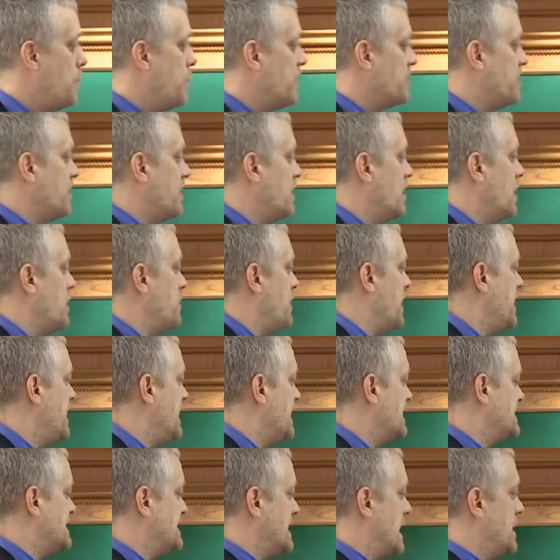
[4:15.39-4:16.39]
but there are
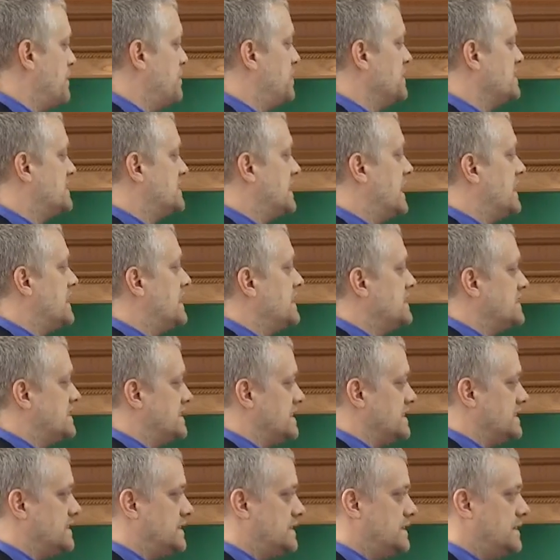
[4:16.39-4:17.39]
many example
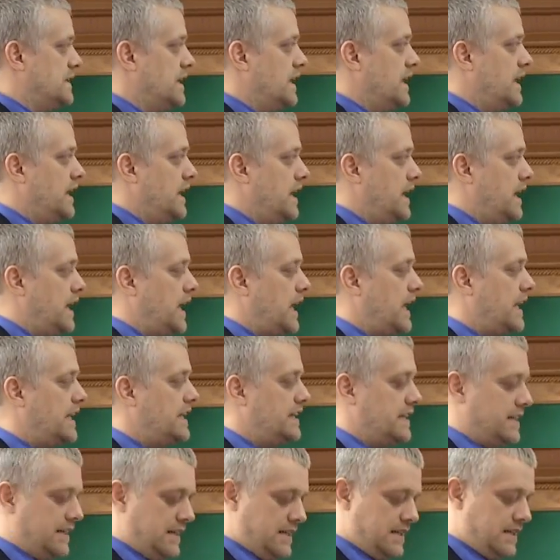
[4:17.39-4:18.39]
sentences
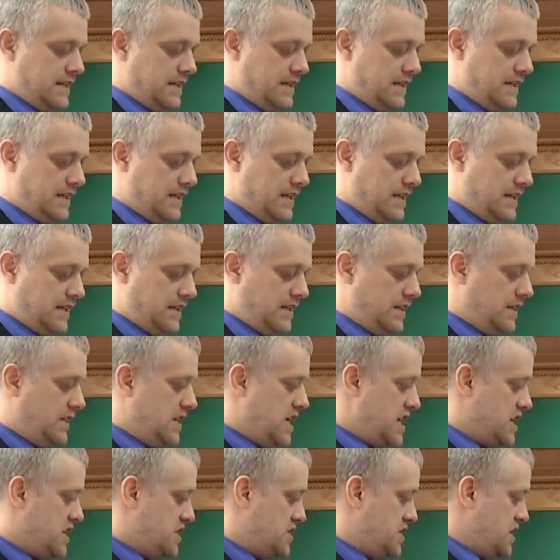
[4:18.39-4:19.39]
in the
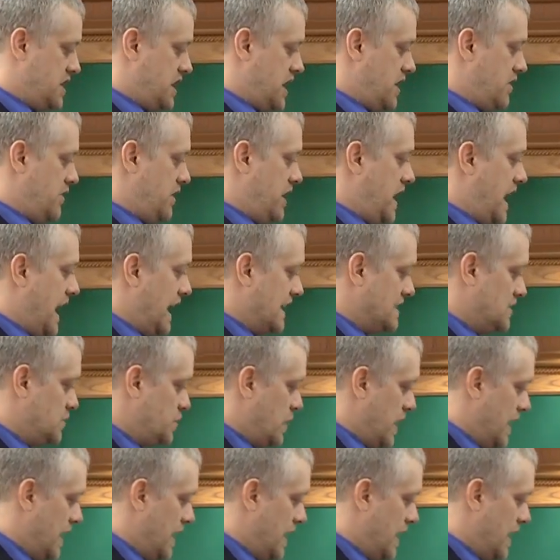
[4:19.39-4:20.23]
dictionary as